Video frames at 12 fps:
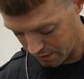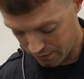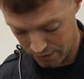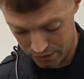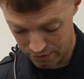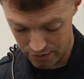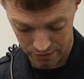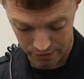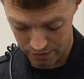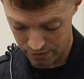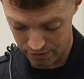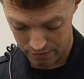functions of it
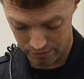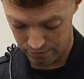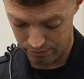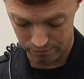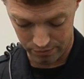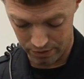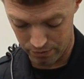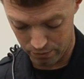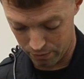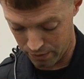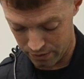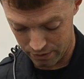is it
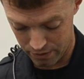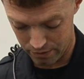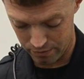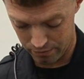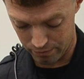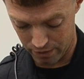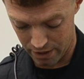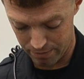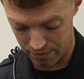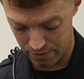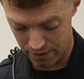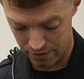runs, it
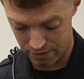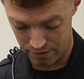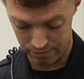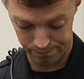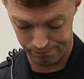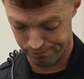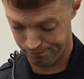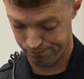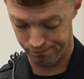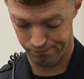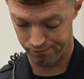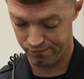operates
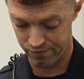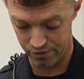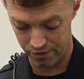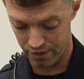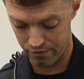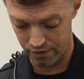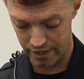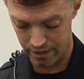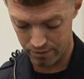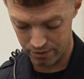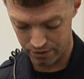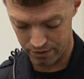for several
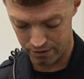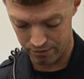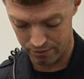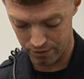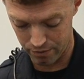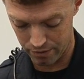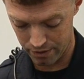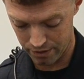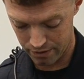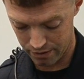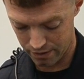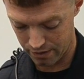hours in the recording.